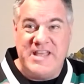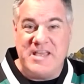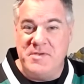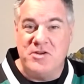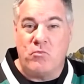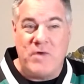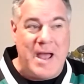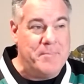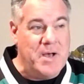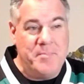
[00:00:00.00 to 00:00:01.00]
take me to
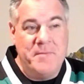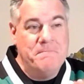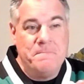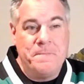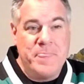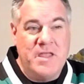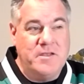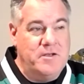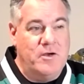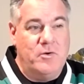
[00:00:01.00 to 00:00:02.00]
wrap up,
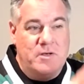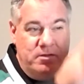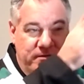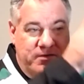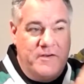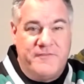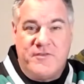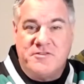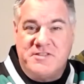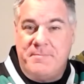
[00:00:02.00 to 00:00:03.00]
the very
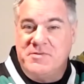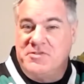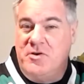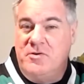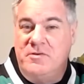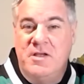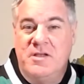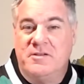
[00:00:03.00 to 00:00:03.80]
first episode